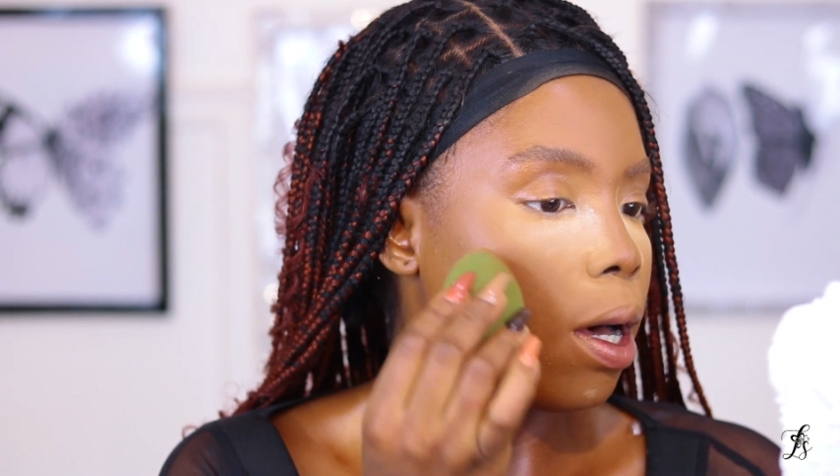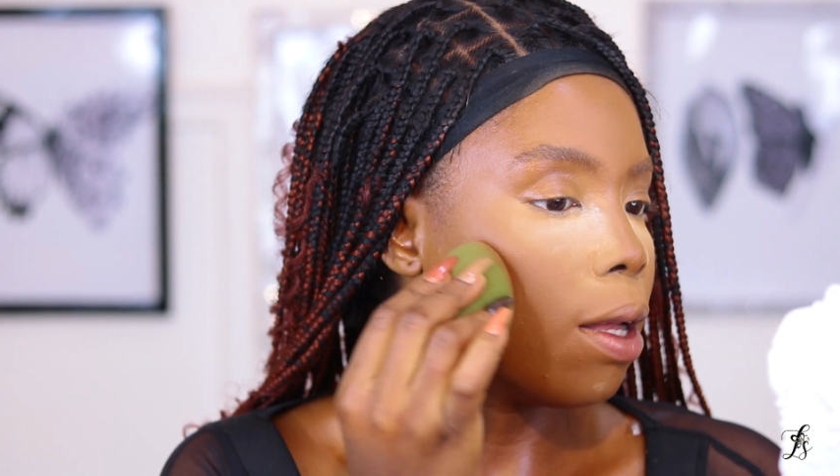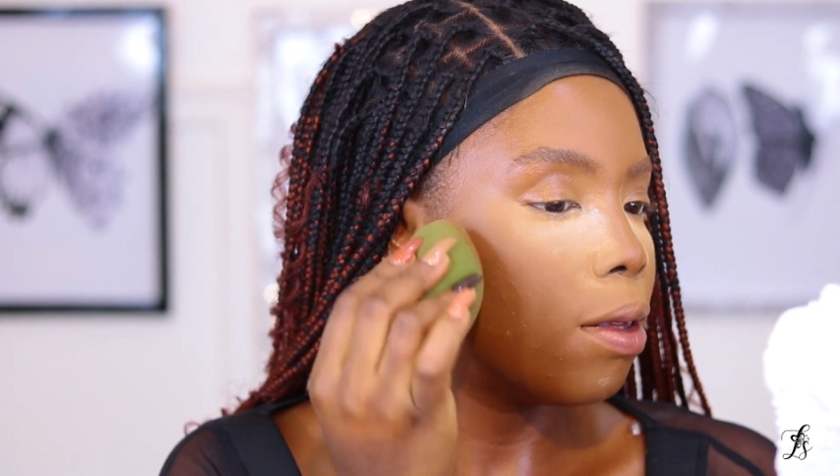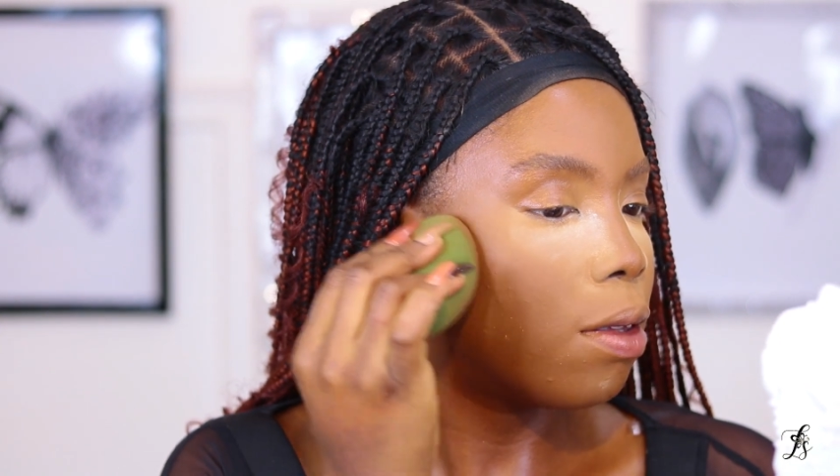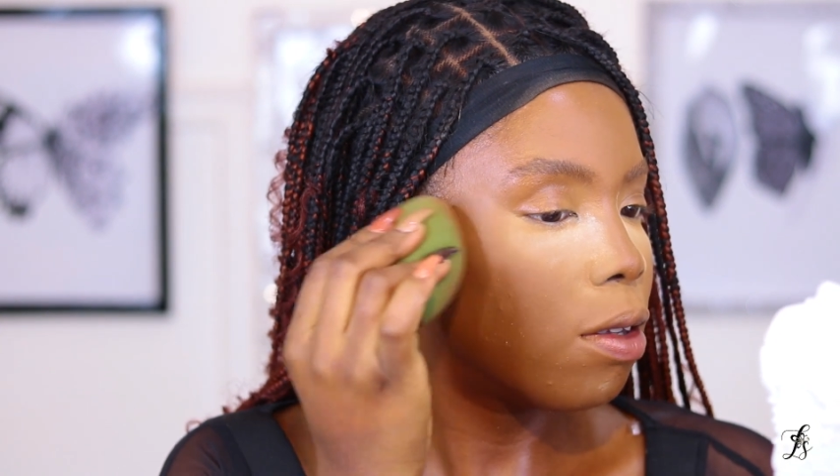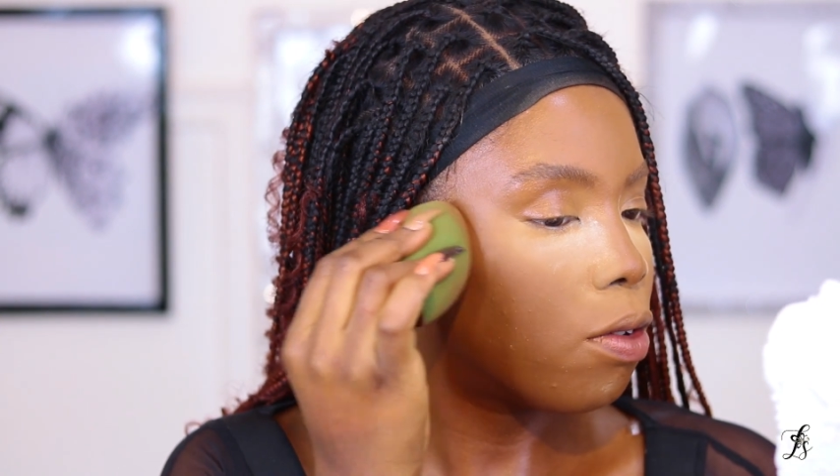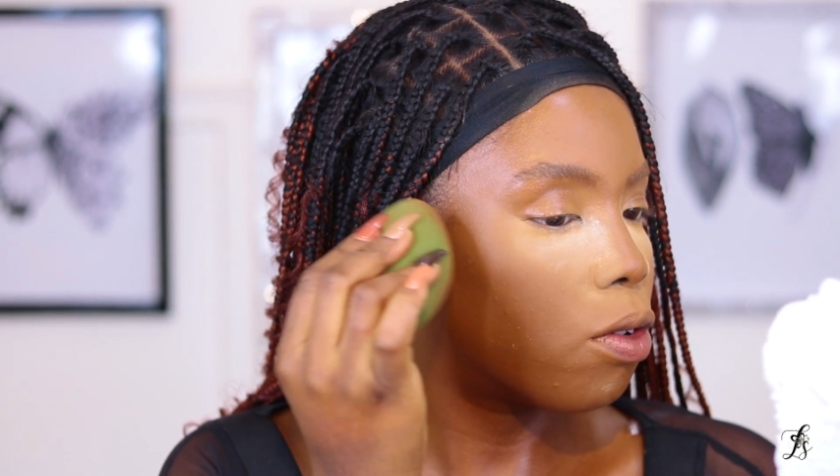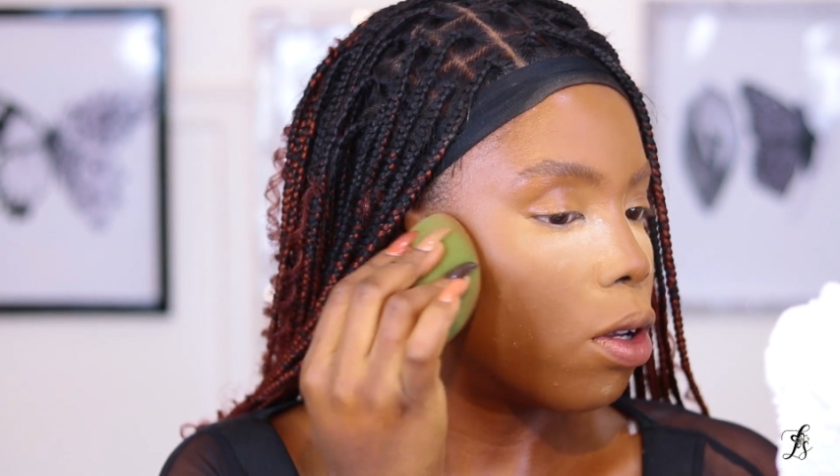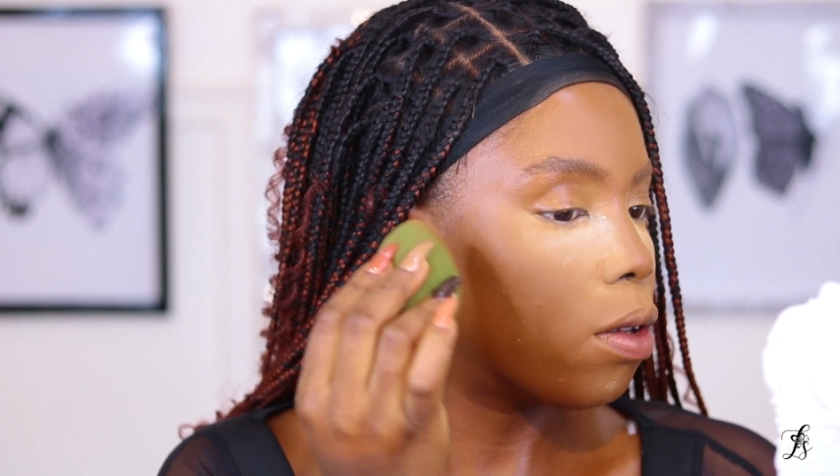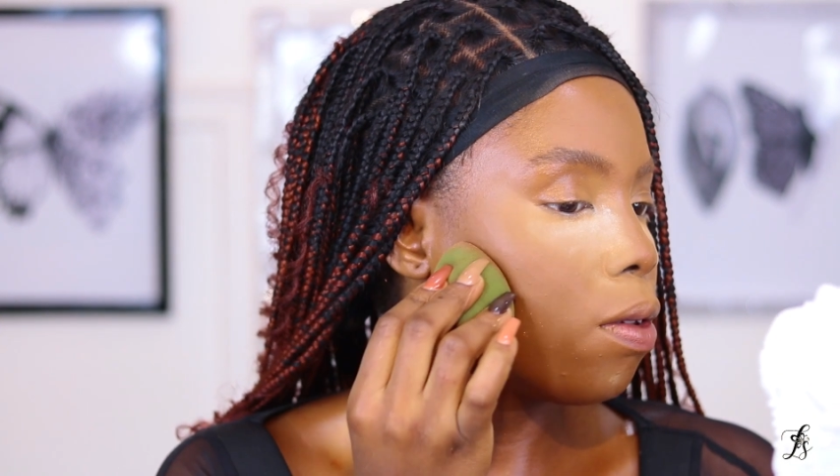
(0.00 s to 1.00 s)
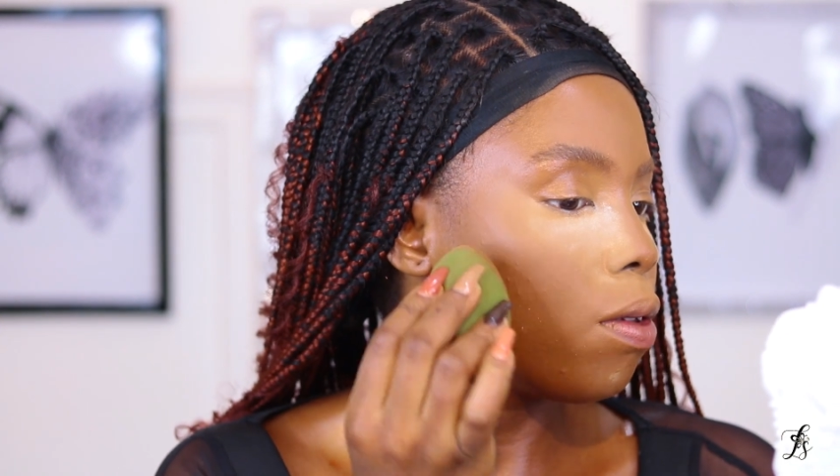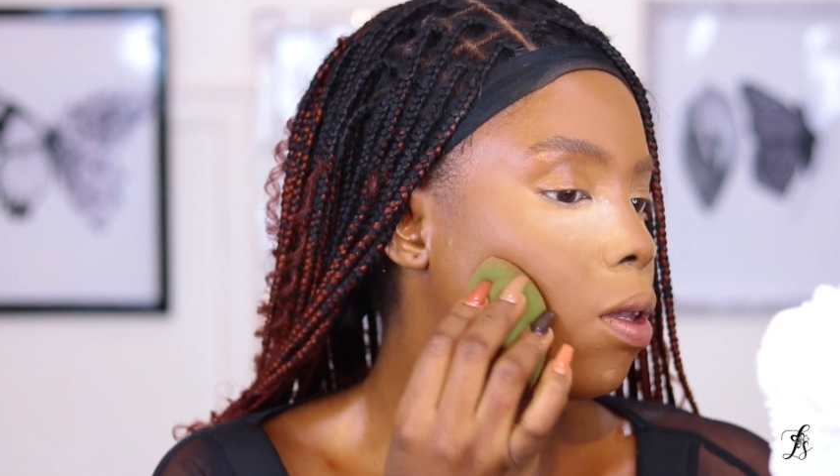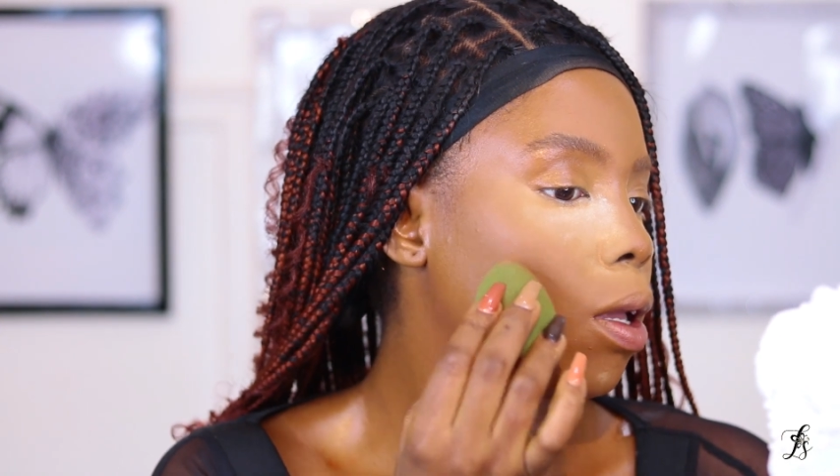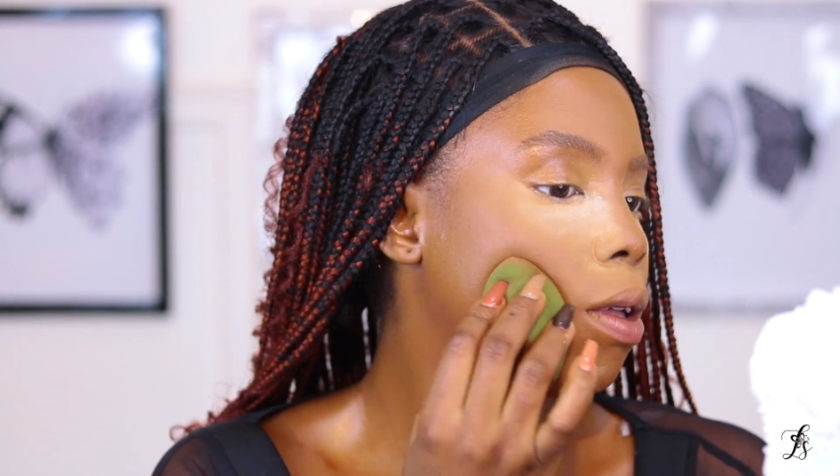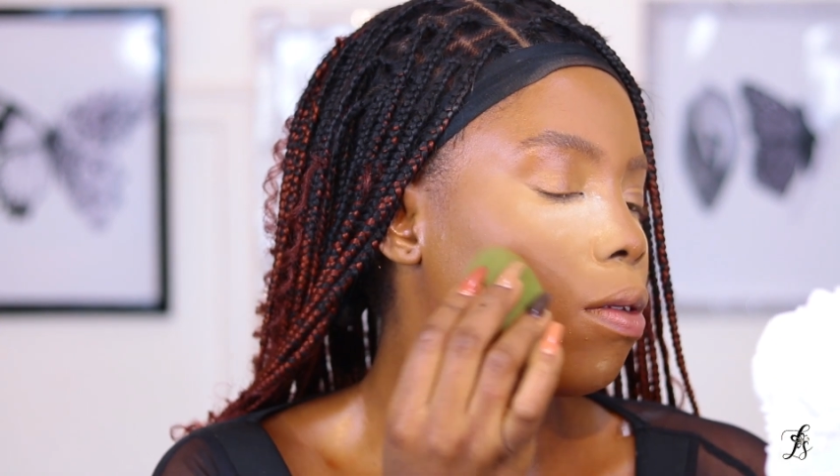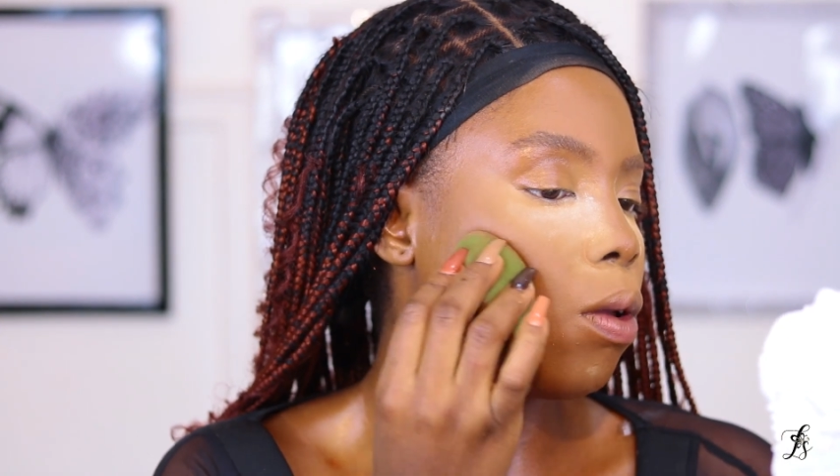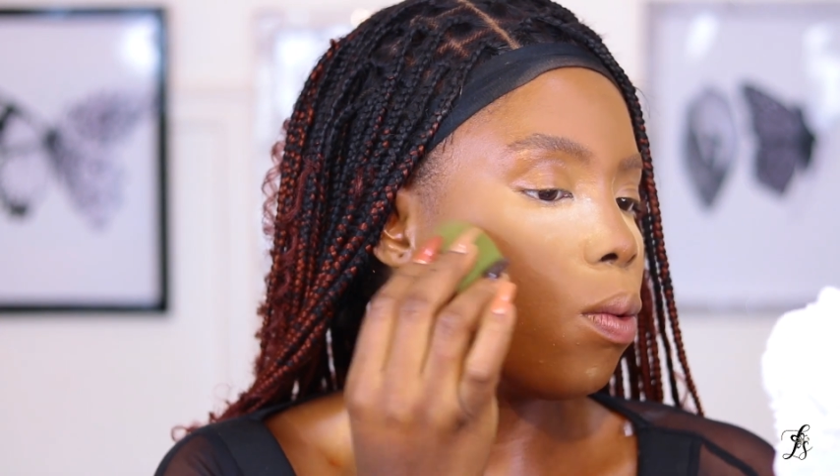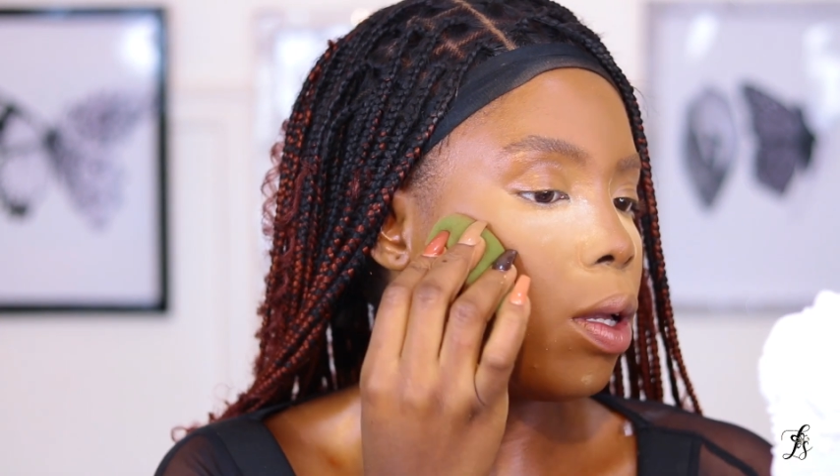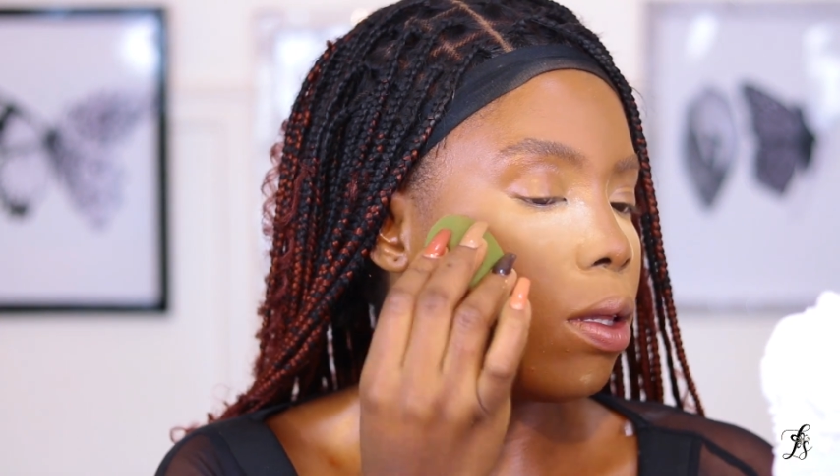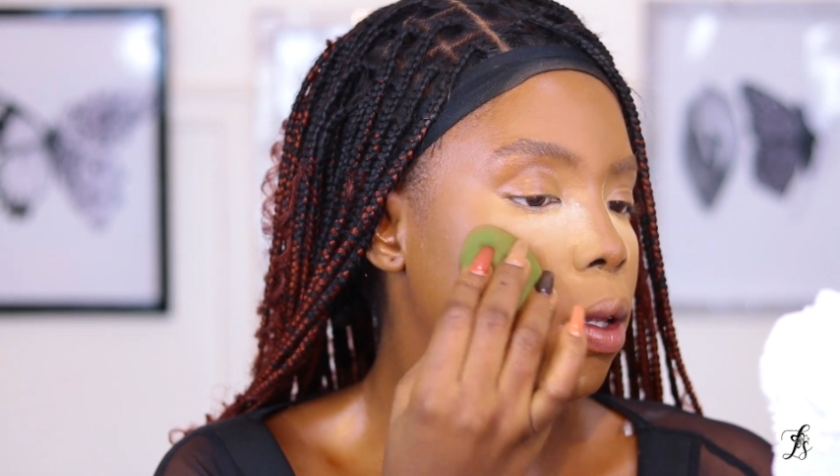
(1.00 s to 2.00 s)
And this just takes away